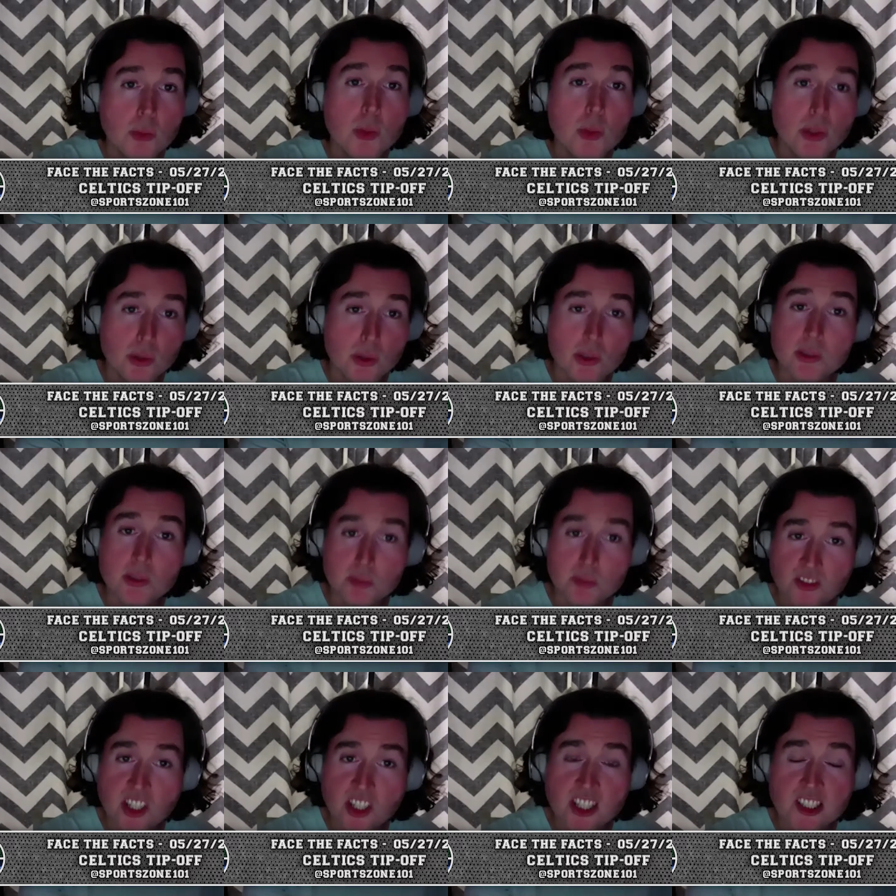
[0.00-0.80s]
We were
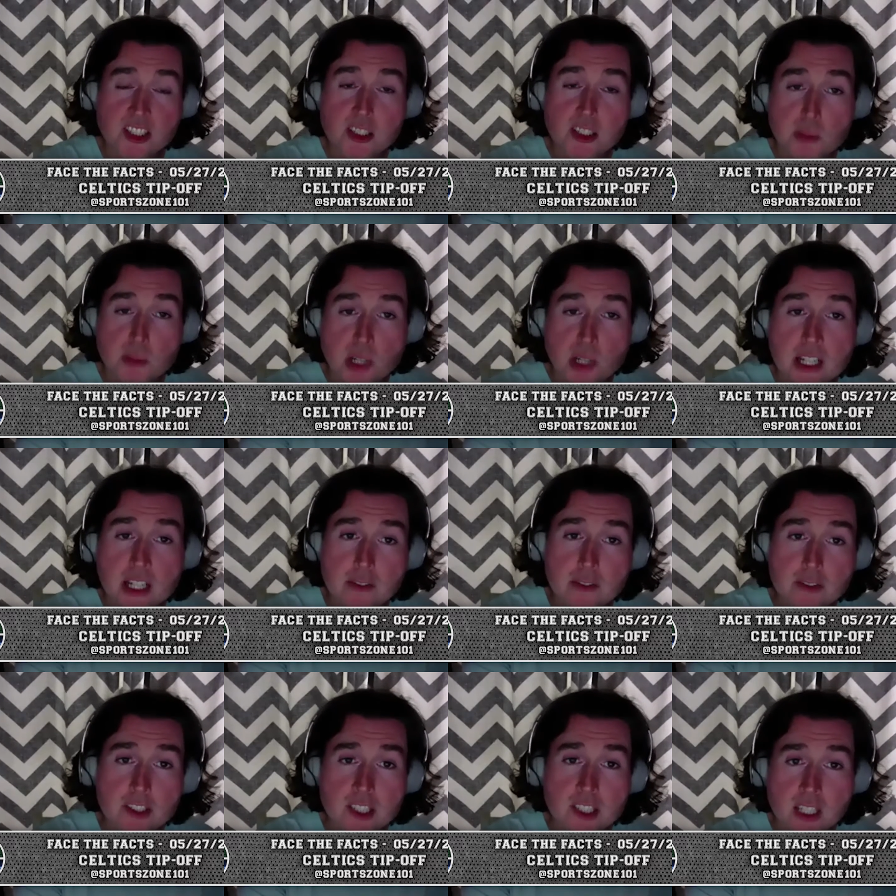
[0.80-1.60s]
facing the
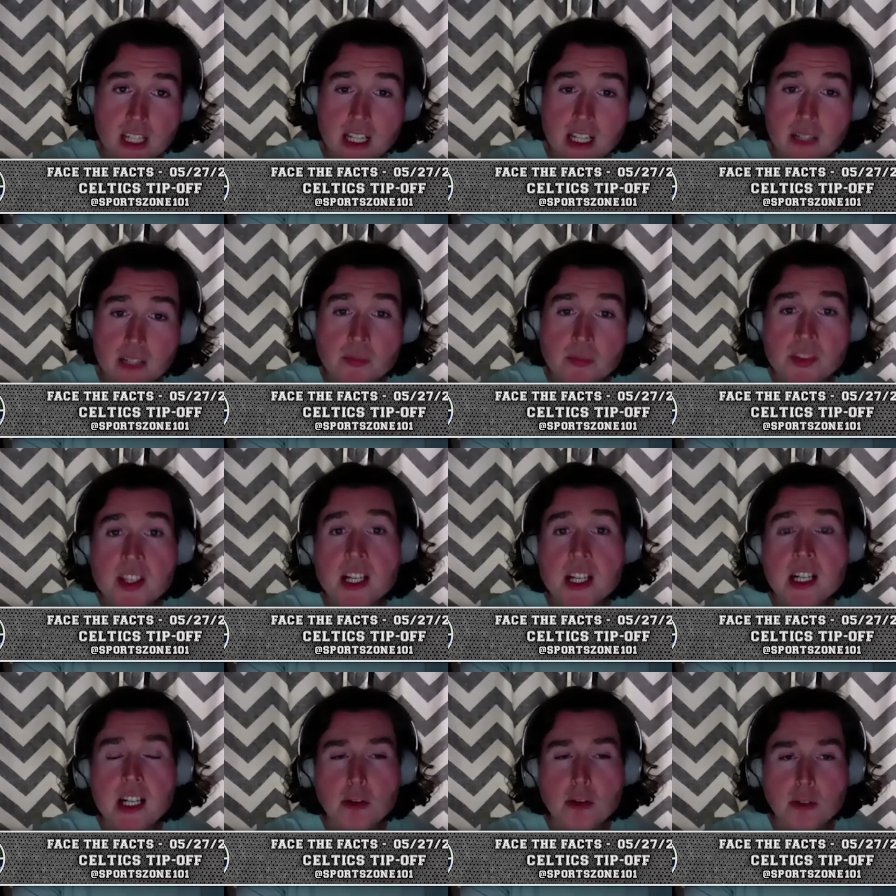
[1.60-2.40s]
Braves and
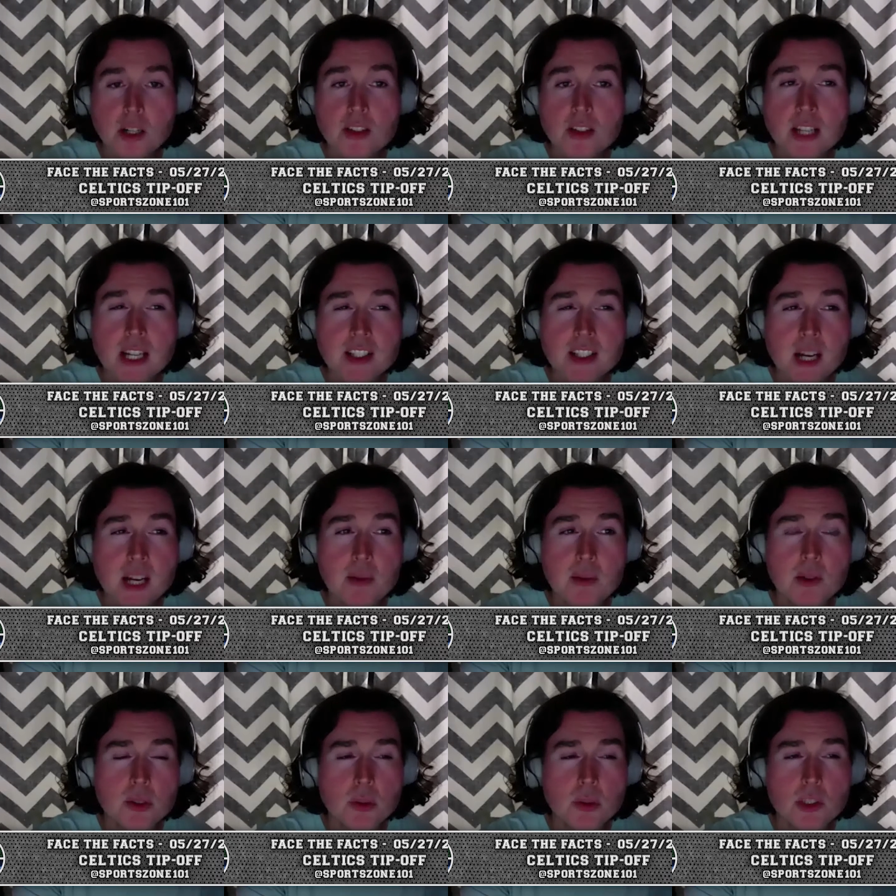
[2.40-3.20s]
around that
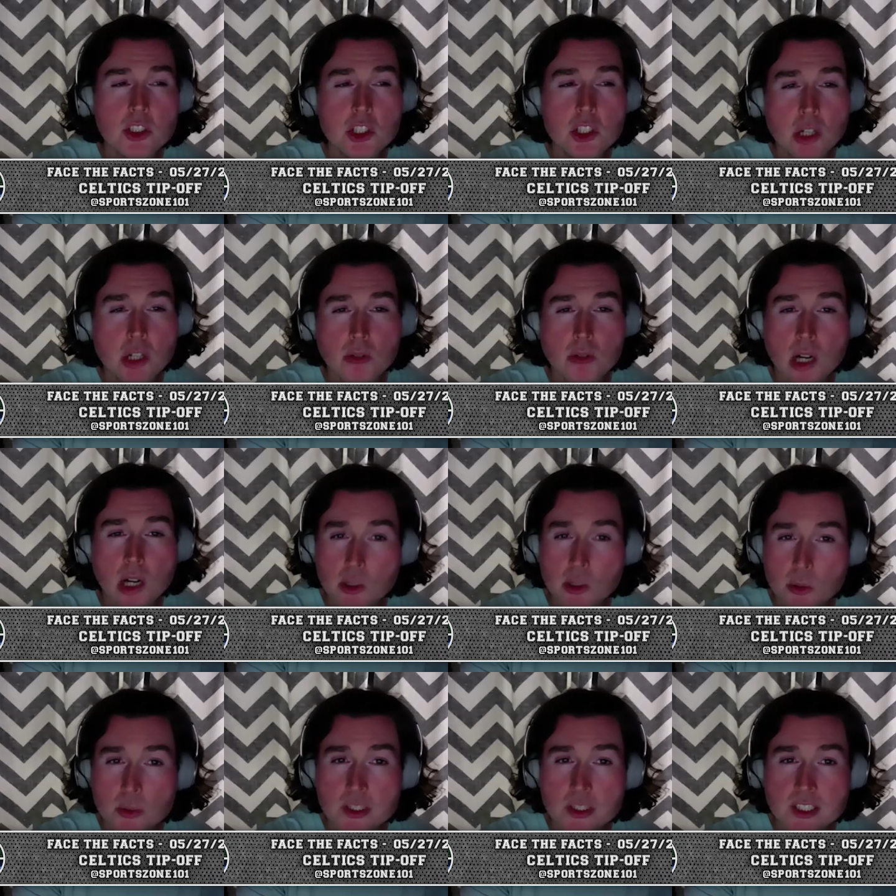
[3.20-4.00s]
time it was when John
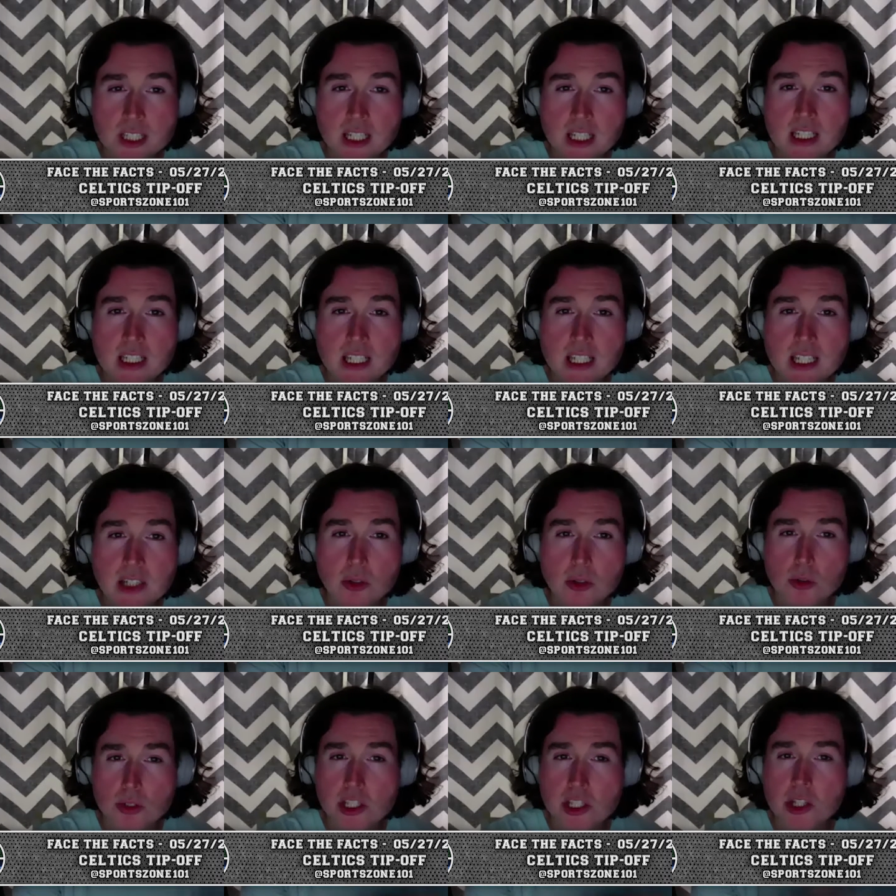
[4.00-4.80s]
Rocker was taking
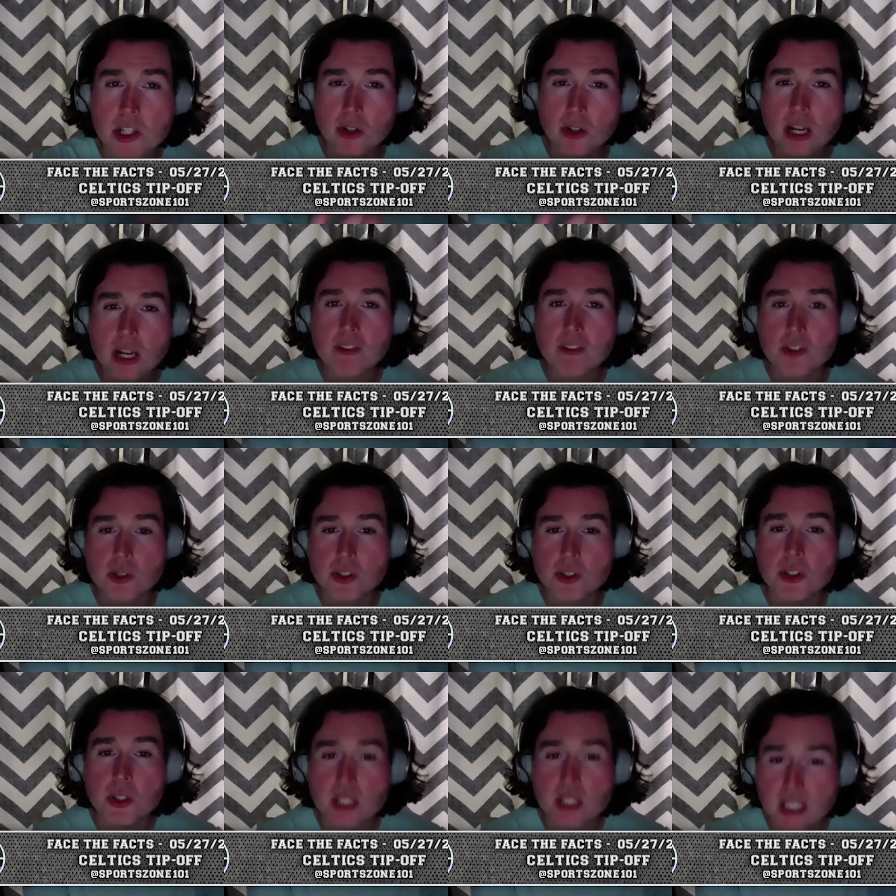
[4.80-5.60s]
heat, or the year after
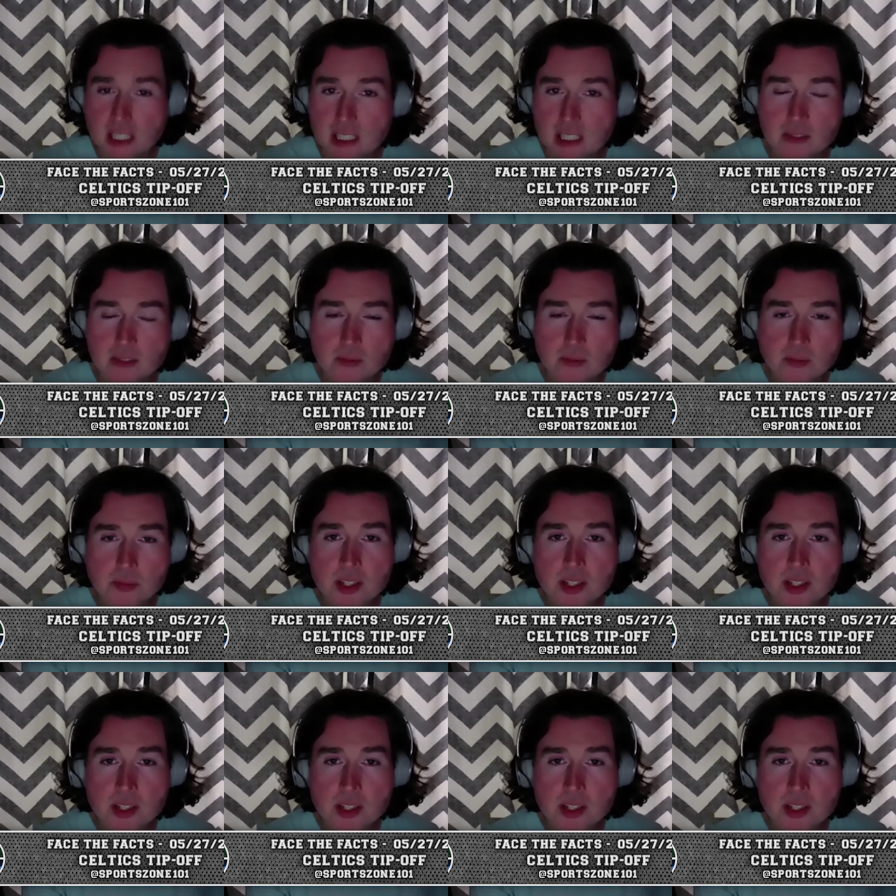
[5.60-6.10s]
he took heat.